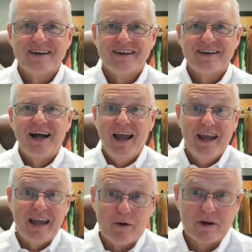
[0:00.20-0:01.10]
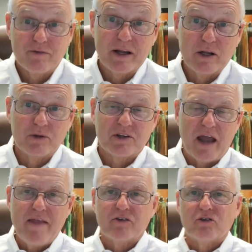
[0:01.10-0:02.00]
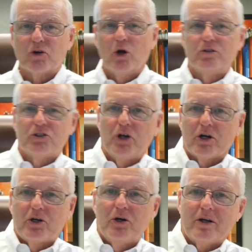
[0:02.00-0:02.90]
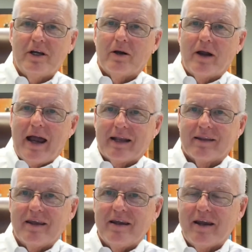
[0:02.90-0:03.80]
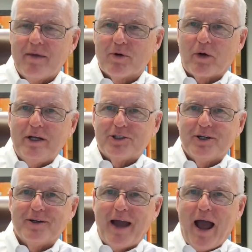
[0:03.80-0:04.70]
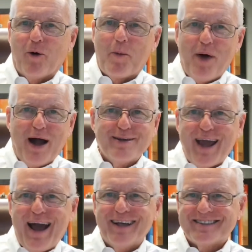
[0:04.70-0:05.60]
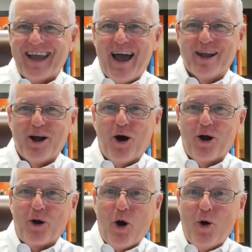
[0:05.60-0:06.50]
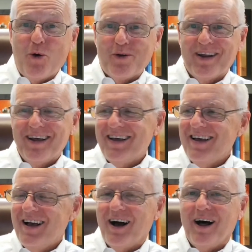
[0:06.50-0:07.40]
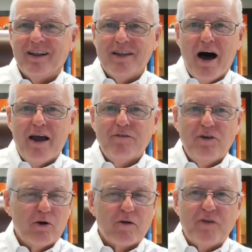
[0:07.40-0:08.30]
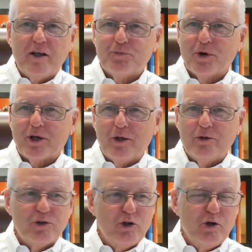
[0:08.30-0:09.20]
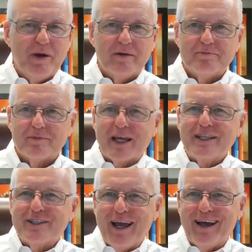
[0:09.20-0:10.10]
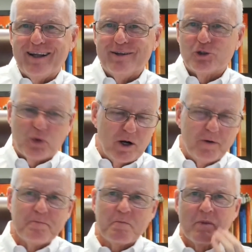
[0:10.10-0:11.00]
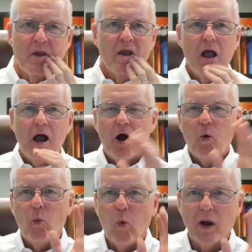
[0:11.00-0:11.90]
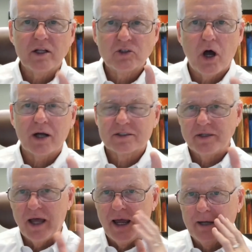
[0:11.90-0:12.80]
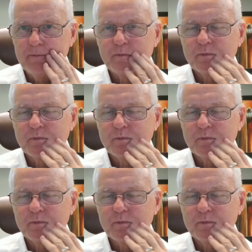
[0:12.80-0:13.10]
Hey, how are everybody doing today? This is your host, Chuck Cook, here at the Immigration Hour podcast and our own live here on Facebook and YouTube and LinkedIn and Twitter. Wanted to talk today